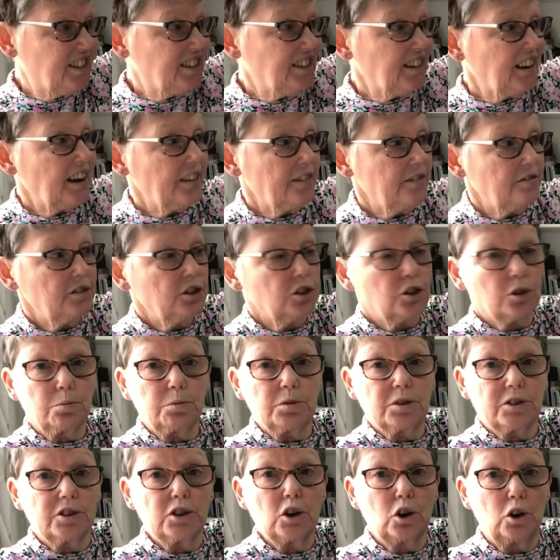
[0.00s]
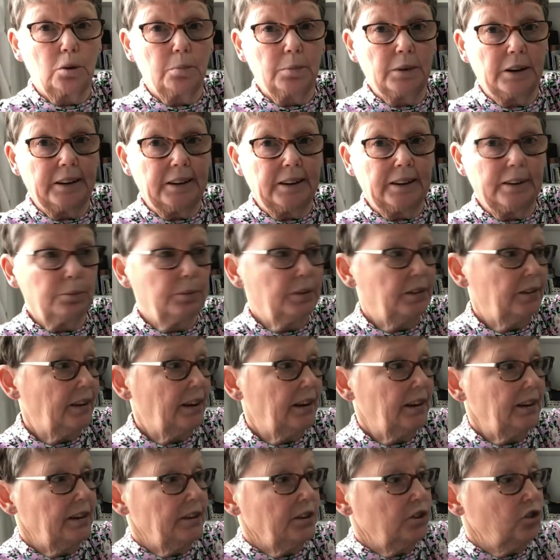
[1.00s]
together as you would normally with
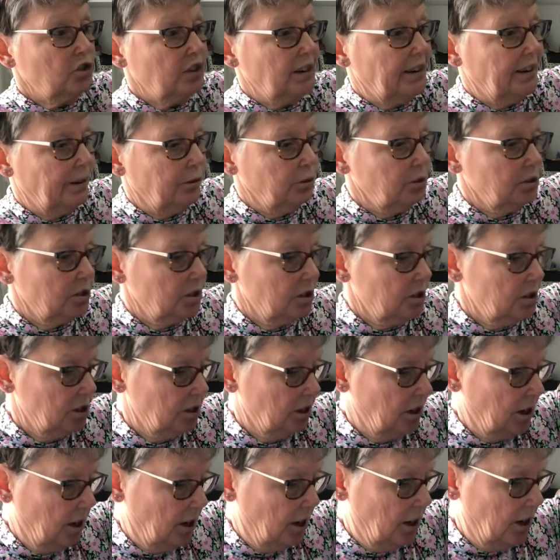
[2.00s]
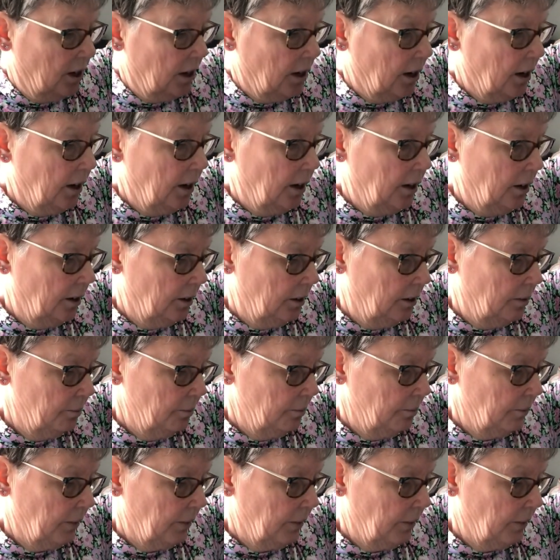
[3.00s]
any trousers. Yeah,